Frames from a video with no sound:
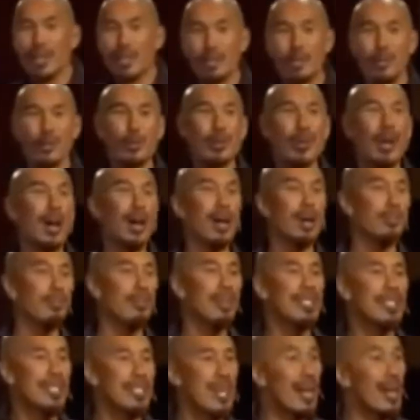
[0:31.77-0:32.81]
Do not
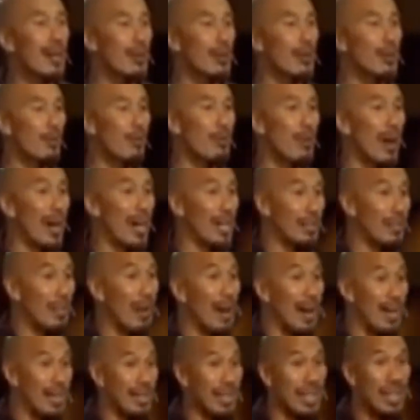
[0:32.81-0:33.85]
be terrified
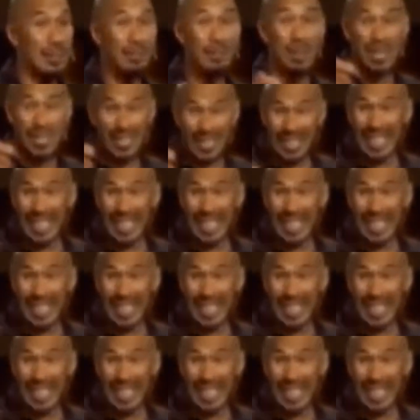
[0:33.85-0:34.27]
by them,